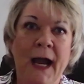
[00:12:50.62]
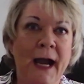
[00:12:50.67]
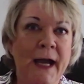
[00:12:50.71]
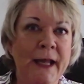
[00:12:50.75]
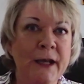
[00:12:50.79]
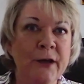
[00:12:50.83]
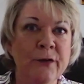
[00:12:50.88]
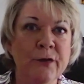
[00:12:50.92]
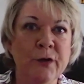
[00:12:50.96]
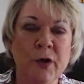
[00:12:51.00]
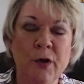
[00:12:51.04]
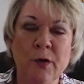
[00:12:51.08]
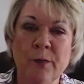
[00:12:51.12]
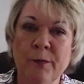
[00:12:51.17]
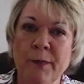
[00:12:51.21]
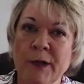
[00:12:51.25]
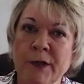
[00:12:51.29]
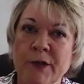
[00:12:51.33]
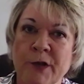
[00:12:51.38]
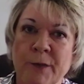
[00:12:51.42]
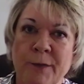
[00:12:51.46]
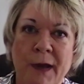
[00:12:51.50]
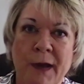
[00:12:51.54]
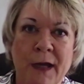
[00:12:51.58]
I don't know
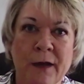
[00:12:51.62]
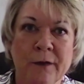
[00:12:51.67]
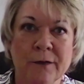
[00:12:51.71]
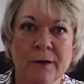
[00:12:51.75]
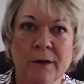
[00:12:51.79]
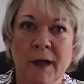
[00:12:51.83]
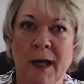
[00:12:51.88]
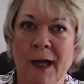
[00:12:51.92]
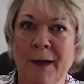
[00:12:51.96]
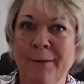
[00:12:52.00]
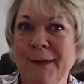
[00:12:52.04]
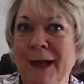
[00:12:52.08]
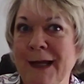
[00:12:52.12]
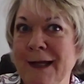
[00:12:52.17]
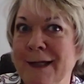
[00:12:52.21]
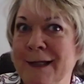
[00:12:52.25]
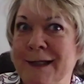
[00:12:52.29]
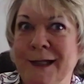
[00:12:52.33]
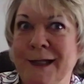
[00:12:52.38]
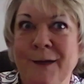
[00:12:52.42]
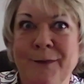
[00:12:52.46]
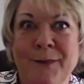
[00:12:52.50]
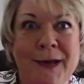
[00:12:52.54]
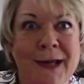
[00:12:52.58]
much about, I'm not
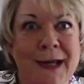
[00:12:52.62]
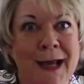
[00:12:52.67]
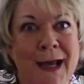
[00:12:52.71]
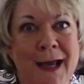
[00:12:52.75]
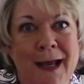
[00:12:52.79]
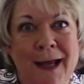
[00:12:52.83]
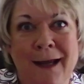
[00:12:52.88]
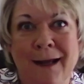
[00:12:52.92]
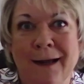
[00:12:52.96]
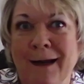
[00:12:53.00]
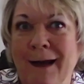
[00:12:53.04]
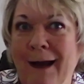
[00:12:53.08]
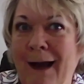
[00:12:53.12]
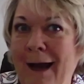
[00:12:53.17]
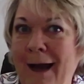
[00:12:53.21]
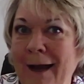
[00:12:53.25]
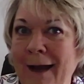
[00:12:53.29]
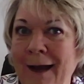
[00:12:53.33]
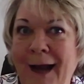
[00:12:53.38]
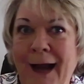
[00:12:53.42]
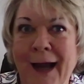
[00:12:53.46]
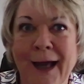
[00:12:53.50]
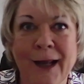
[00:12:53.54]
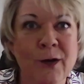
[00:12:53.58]
a CPA,
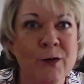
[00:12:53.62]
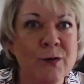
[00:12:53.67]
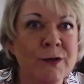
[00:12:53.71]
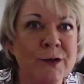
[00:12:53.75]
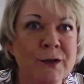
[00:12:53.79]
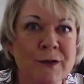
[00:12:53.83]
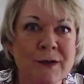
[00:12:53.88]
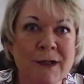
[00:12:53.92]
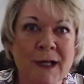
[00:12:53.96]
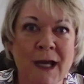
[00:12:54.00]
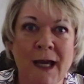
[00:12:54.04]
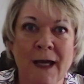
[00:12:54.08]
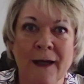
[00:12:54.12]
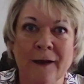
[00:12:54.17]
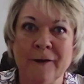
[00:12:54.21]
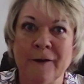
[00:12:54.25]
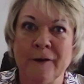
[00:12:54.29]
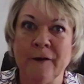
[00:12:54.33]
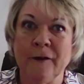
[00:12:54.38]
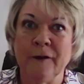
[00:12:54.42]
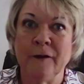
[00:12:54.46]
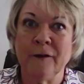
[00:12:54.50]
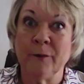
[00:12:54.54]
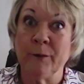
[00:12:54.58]
I don't do
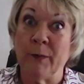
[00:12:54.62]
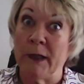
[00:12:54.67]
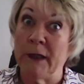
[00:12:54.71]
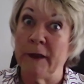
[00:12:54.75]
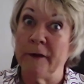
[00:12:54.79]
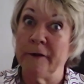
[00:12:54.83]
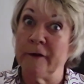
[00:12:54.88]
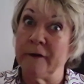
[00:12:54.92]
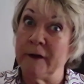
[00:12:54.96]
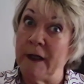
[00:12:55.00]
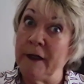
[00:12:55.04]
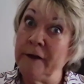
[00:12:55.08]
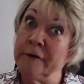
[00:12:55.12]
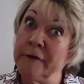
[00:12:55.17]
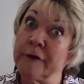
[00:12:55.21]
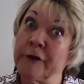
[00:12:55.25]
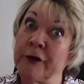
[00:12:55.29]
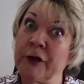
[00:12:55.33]
taxes, but it's